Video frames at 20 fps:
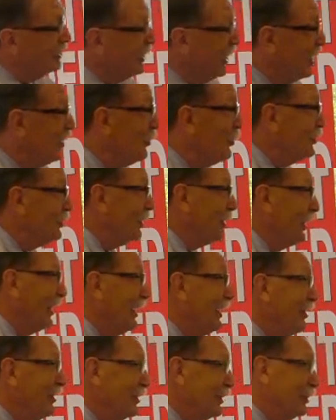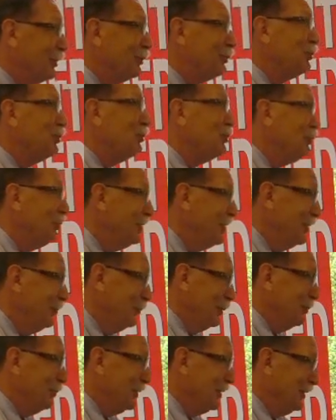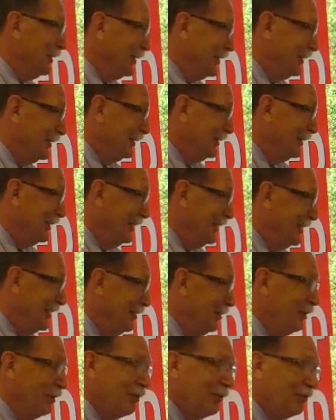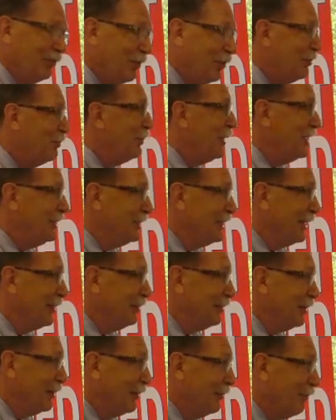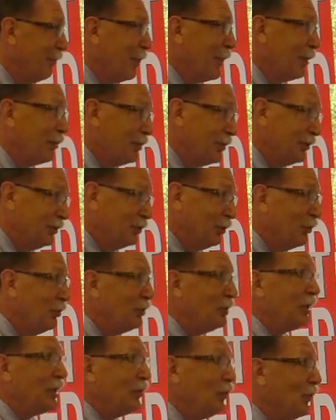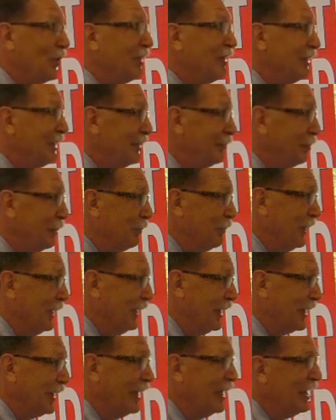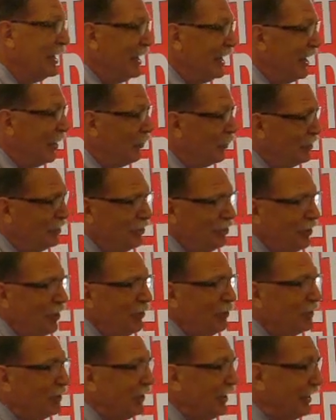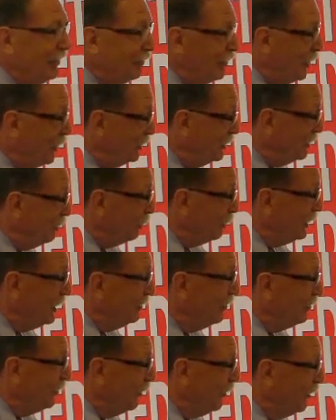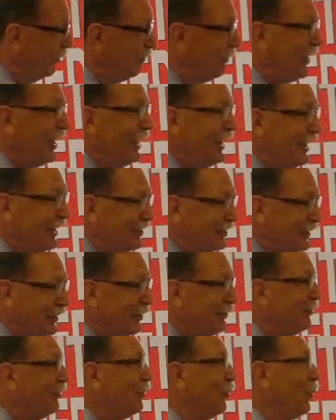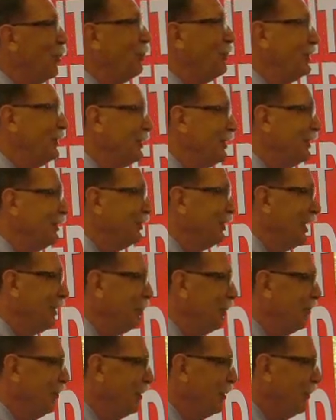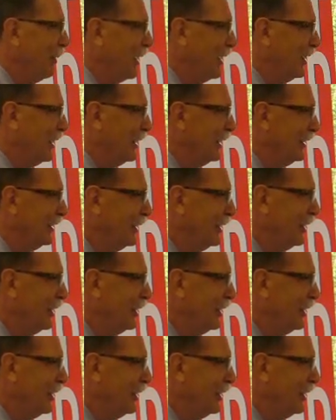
John, what you're laying on is true Tempur material. There are foam beds out there, but there's only one Tempur-Pedic. And what you notice, even though it's pretty firm, it's conforming to the shape of your body.